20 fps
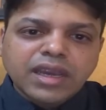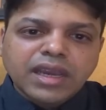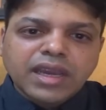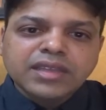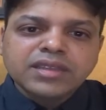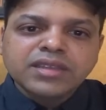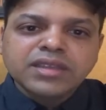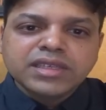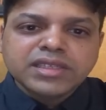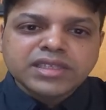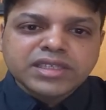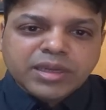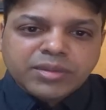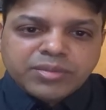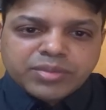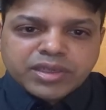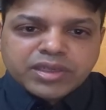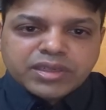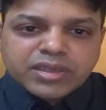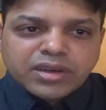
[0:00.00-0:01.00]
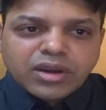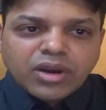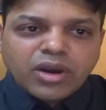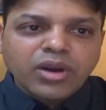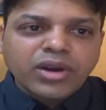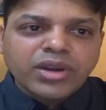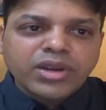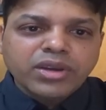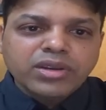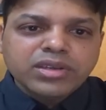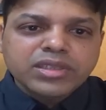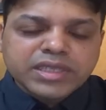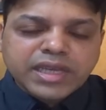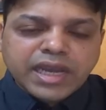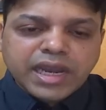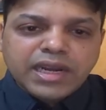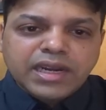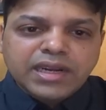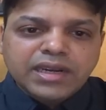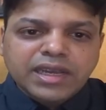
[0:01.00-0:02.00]
in this chapter or your
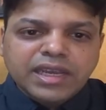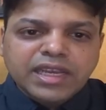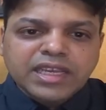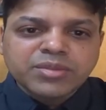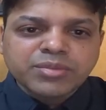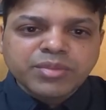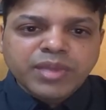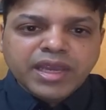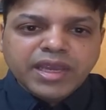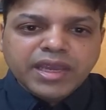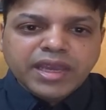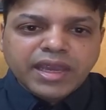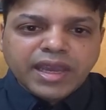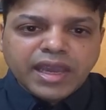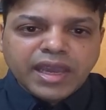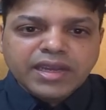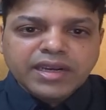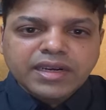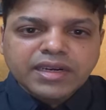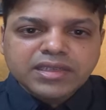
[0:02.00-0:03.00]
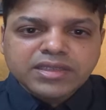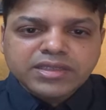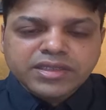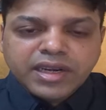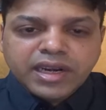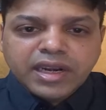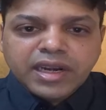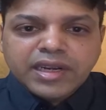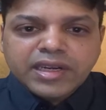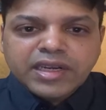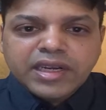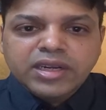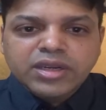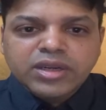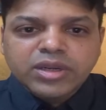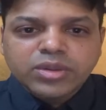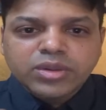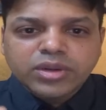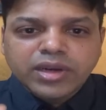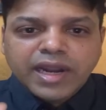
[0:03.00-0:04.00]
child is making errors
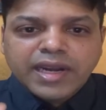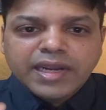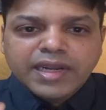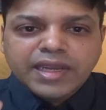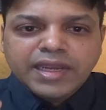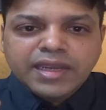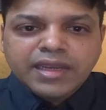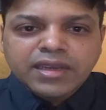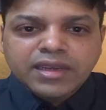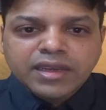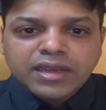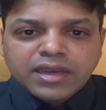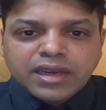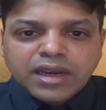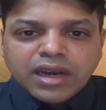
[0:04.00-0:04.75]
related to writing